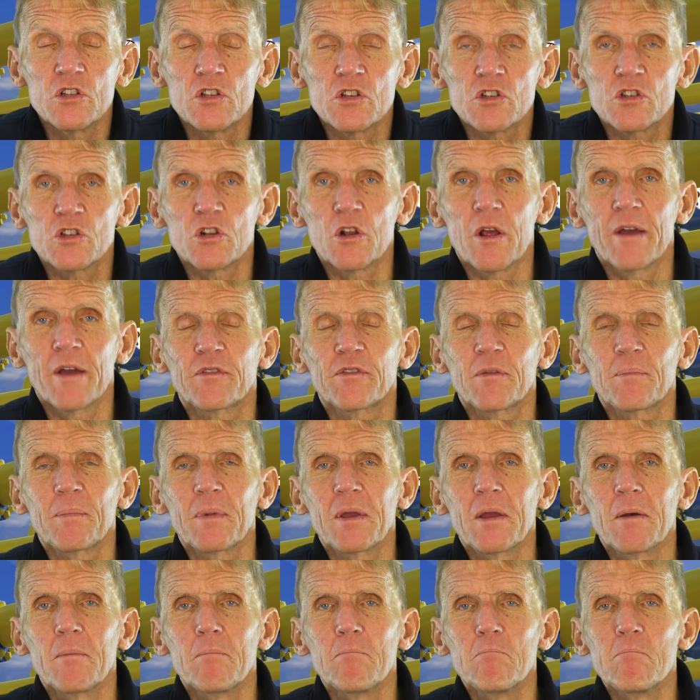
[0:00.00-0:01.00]
There's going to
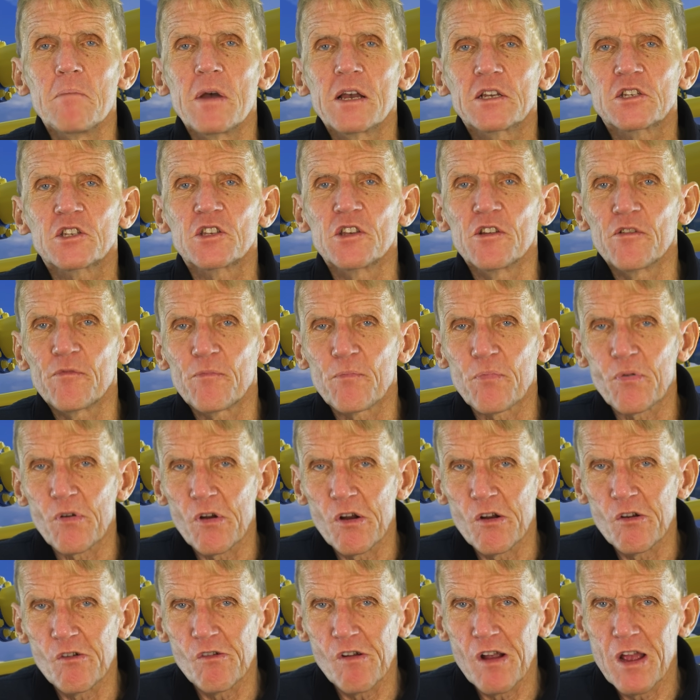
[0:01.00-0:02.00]
be a massive
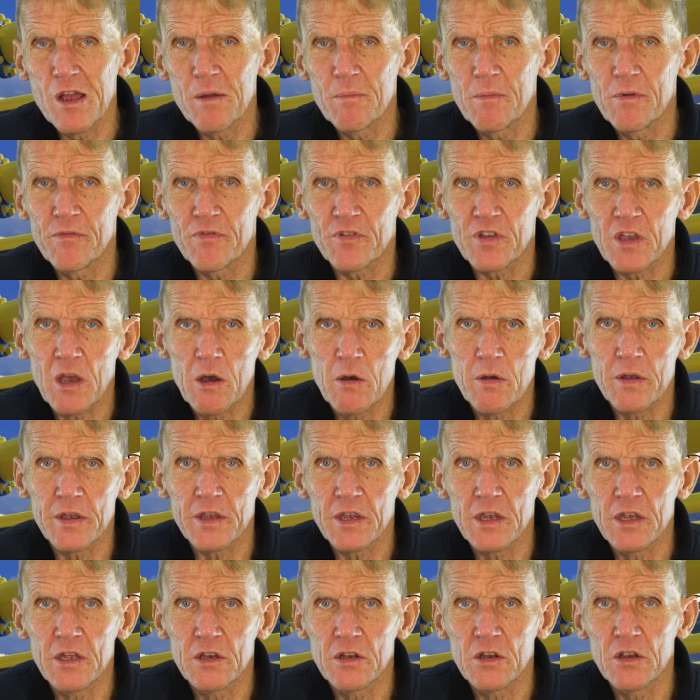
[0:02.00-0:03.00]
program of
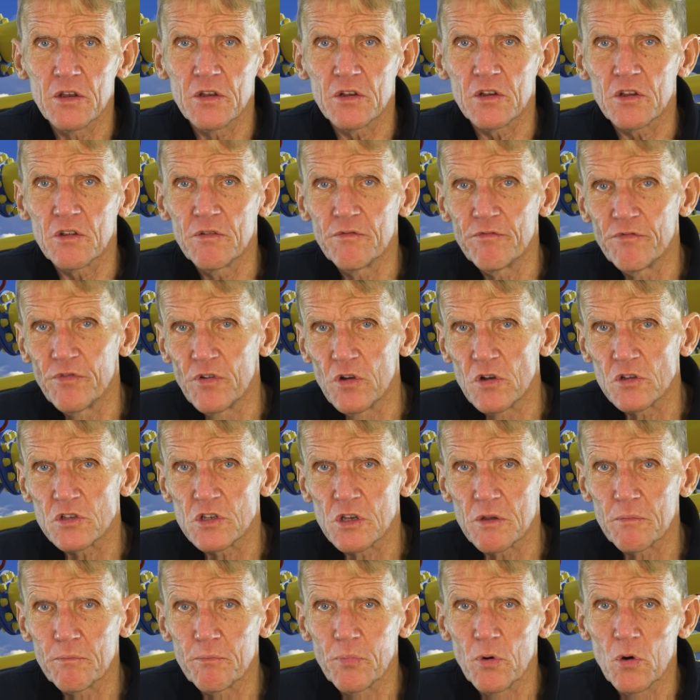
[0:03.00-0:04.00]
going in and
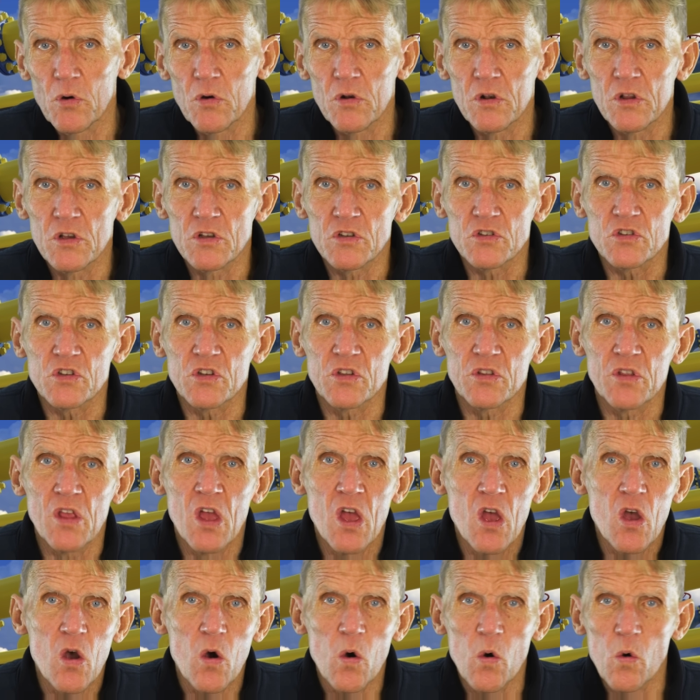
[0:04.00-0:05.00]
converting boilers and
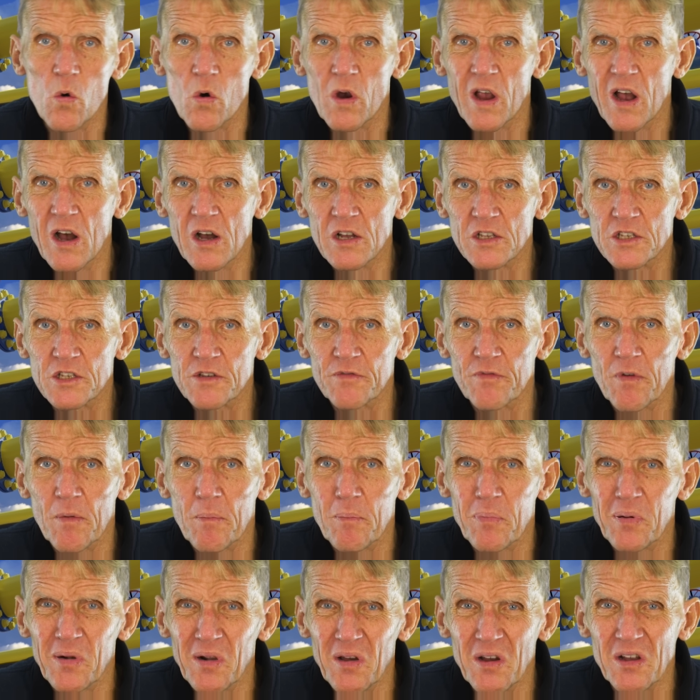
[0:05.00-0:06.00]
all kinds of
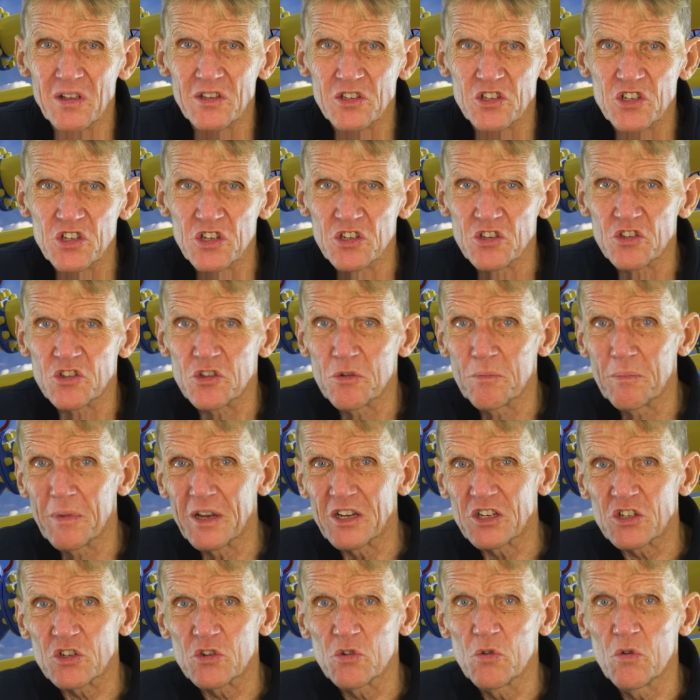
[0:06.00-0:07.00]
appliances to
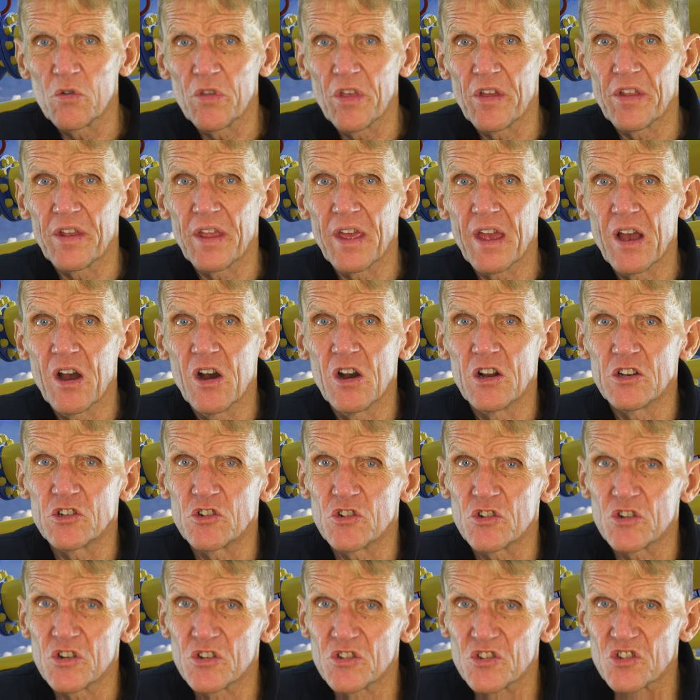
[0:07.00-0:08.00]
make sure that they're
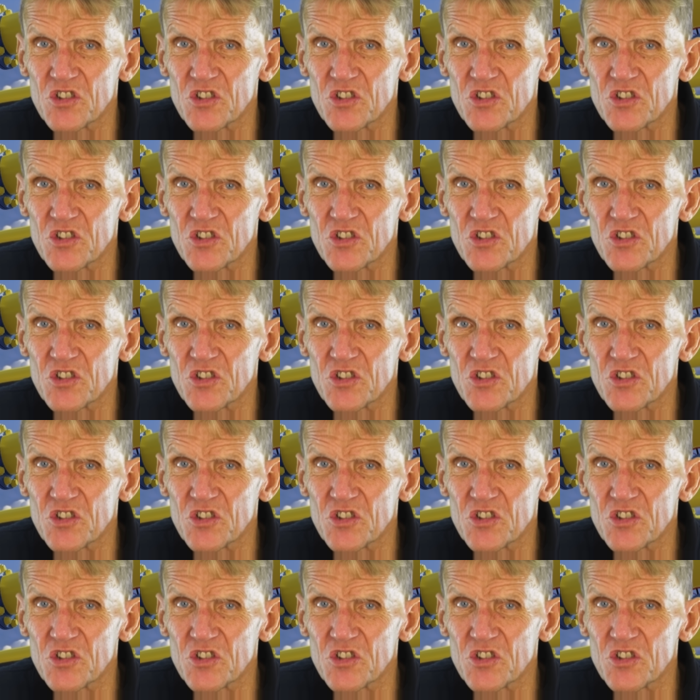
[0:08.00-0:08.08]
hydrogen